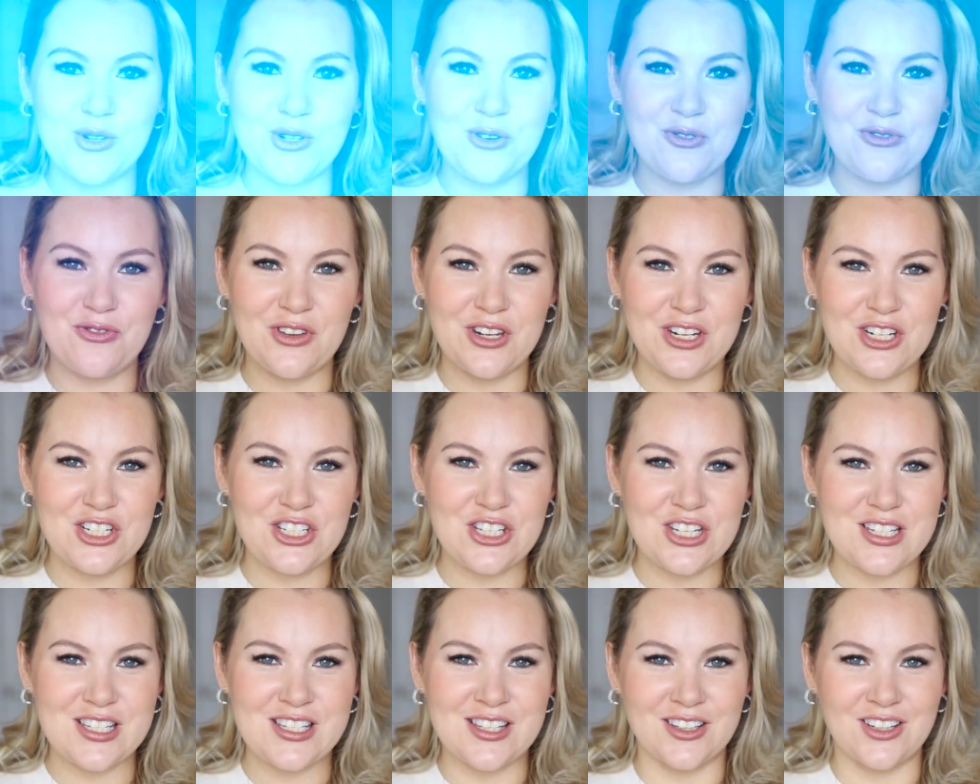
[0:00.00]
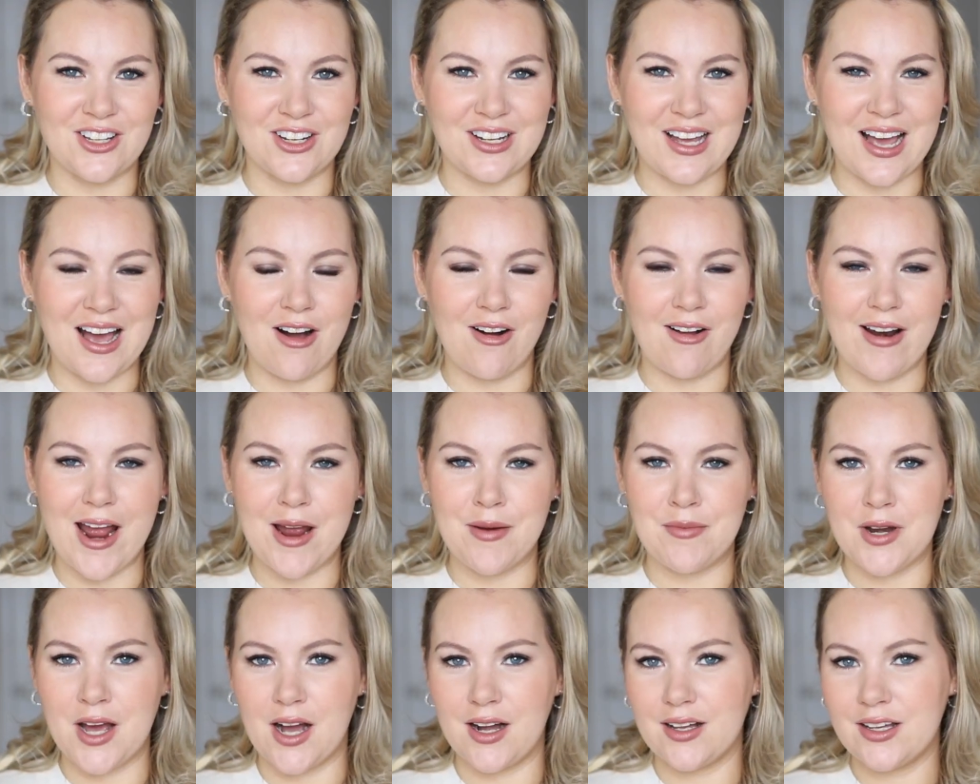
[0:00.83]
to finish this look out,
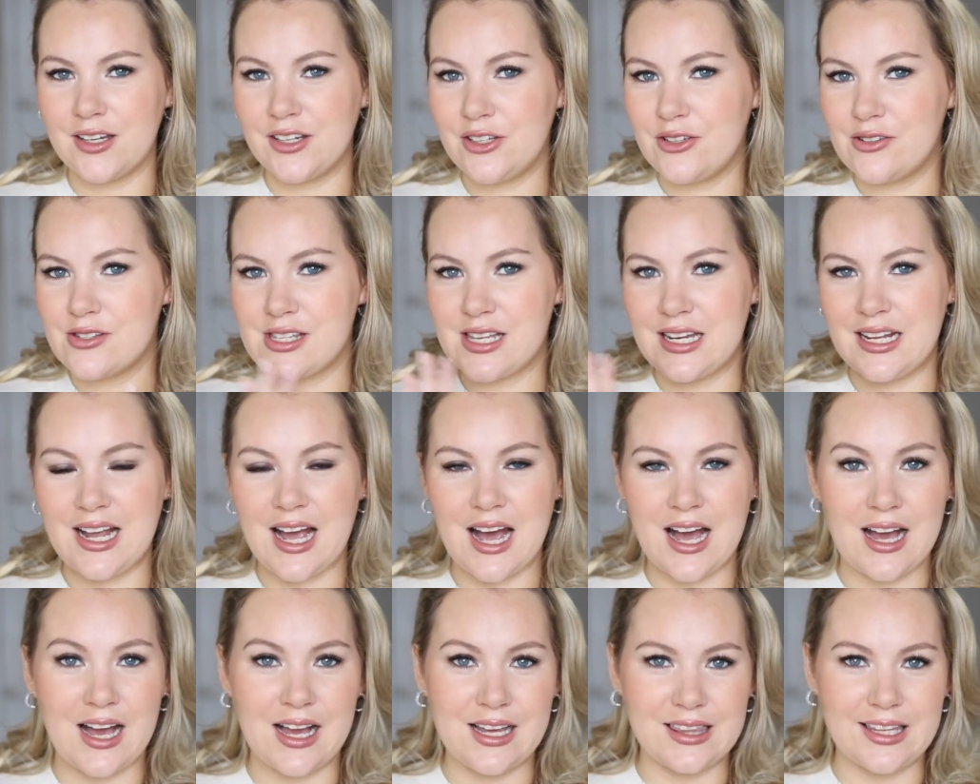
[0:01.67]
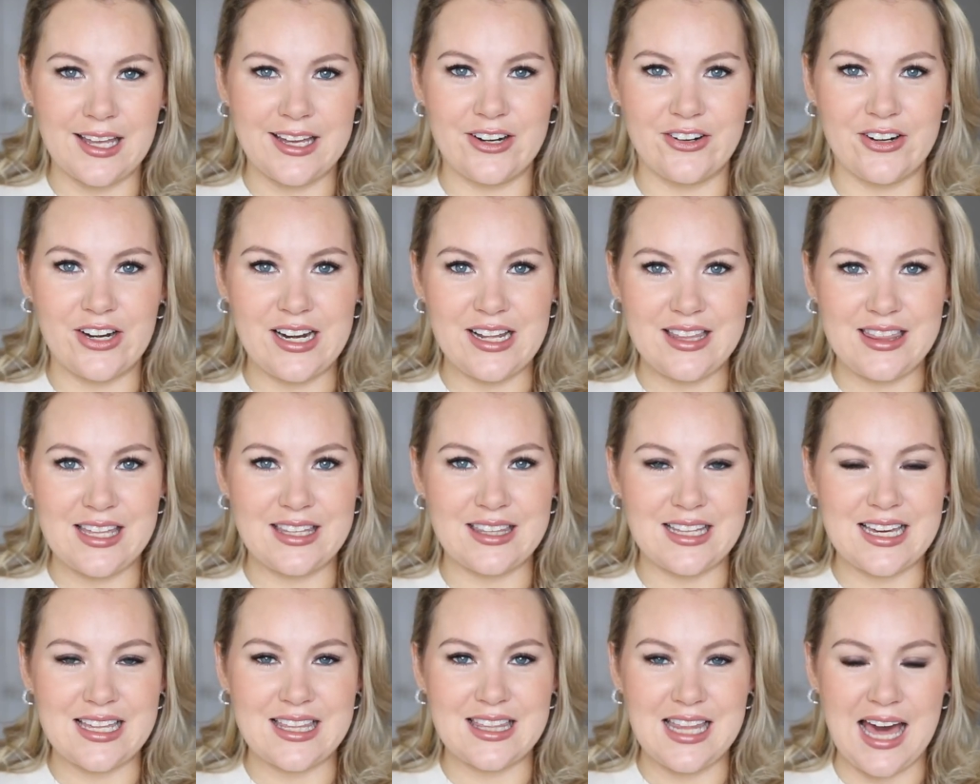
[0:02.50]
I'm not gonna use any highlighter or anything
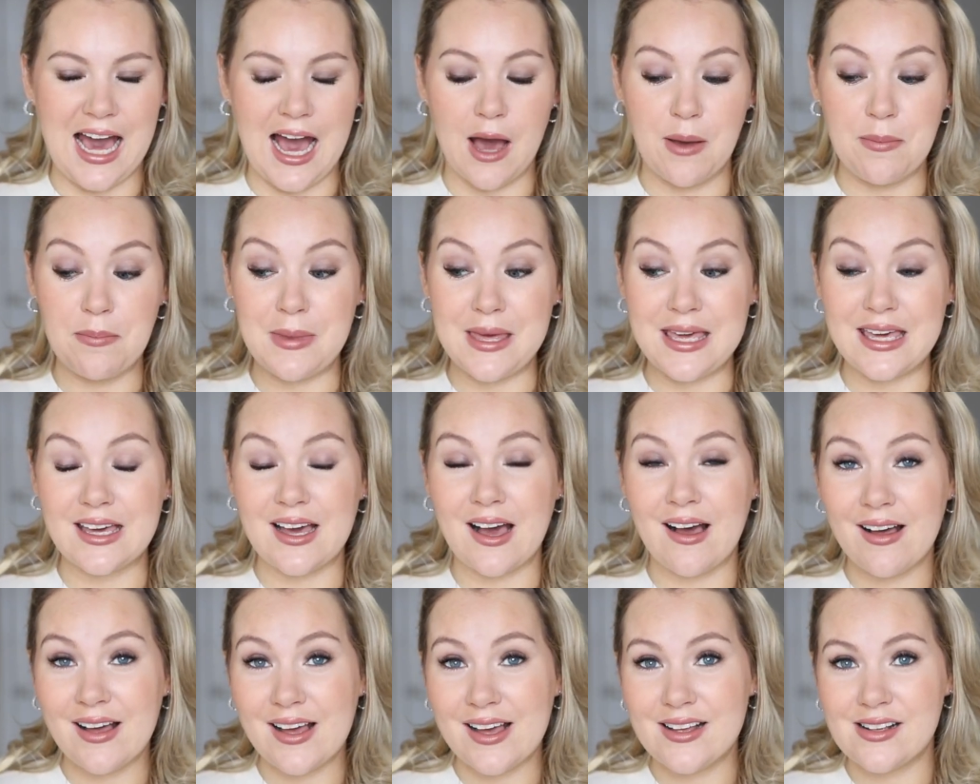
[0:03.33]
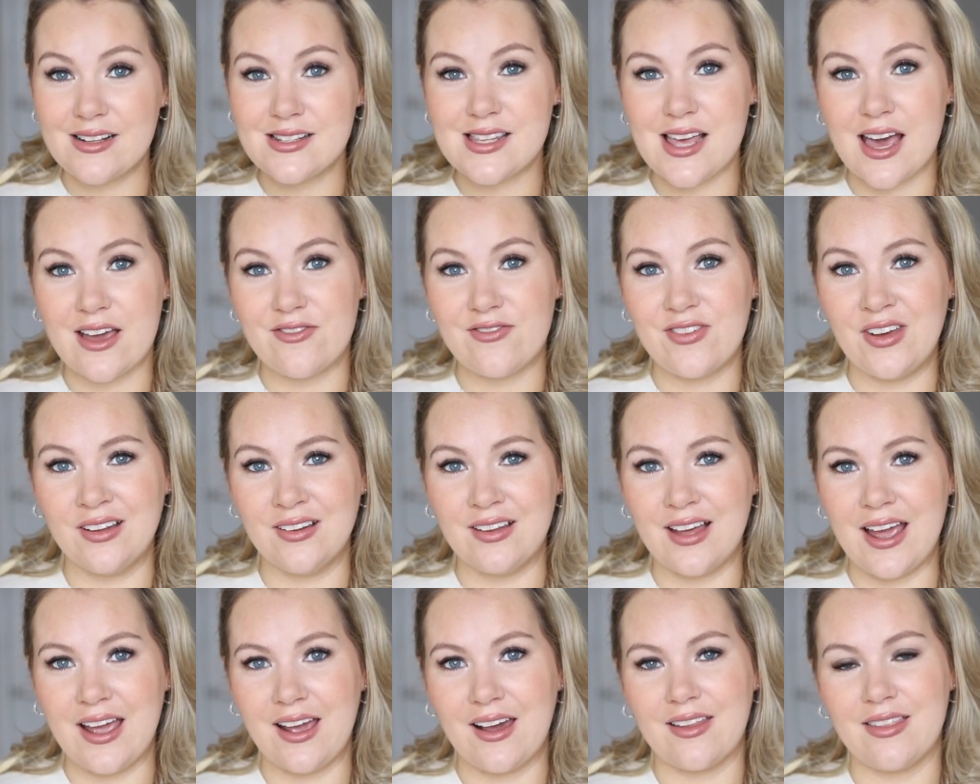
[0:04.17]
like that because I feel
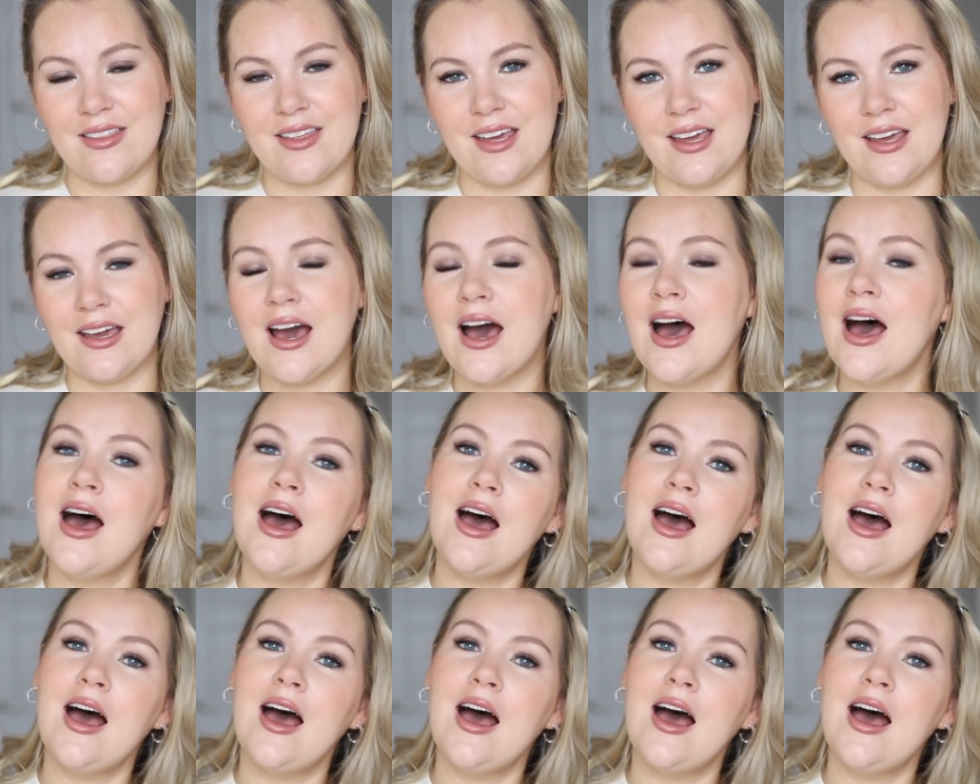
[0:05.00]
like the